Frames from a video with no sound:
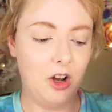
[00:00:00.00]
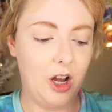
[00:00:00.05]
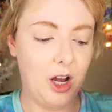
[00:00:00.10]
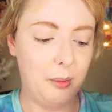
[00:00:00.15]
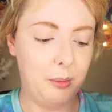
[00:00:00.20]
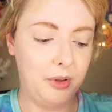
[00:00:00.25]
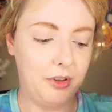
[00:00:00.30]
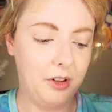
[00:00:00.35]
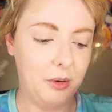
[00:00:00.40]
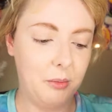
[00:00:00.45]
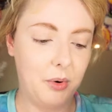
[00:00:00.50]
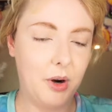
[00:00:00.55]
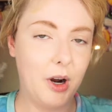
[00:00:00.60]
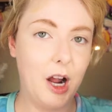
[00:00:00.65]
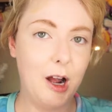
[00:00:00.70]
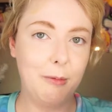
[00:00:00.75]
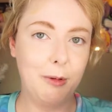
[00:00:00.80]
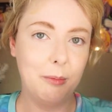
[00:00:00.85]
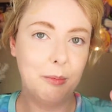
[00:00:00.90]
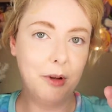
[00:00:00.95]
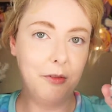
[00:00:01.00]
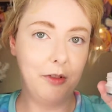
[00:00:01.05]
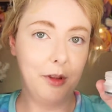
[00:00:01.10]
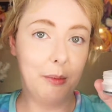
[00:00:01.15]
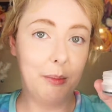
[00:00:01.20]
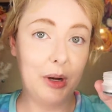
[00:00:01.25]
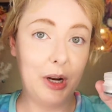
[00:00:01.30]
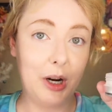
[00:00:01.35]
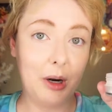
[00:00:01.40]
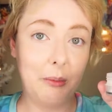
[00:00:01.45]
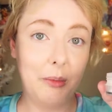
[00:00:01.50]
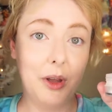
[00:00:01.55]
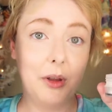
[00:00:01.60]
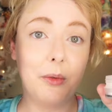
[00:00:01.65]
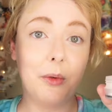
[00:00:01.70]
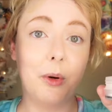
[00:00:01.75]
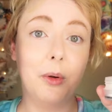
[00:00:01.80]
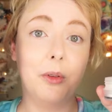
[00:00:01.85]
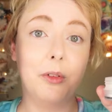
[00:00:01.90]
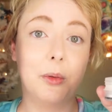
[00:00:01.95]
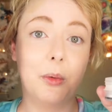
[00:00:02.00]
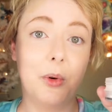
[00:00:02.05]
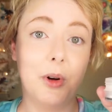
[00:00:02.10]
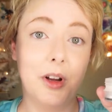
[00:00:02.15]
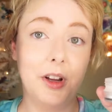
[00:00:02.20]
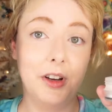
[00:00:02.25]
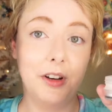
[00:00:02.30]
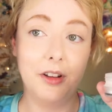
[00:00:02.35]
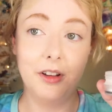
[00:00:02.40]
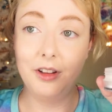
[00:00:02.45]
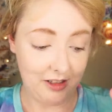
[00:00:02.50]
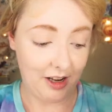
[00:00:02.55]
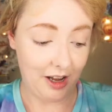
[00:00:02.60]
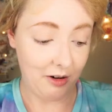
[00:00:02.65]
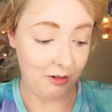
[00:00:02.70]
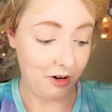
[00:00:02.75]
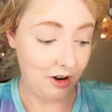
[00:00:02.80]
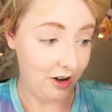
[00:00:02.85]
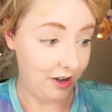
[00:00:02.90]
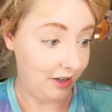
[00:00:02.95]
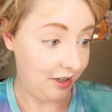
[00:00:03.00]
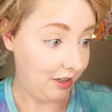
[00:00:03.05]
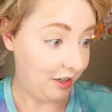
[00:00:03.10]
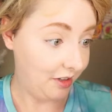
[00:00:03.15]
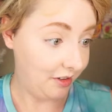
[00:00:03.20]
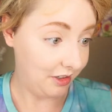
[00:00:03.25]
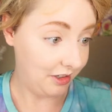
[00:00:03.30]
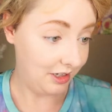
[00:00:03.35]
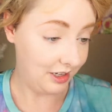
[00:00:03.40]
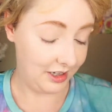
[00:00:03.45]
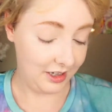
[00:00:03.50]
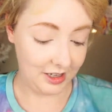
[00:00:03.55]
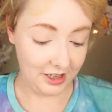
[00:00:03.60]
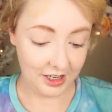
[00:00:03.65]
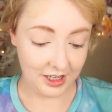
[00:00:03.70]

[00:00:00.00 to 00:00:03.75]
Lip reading: opposite problem of the Bare Minerals one. Ironic, isn't it?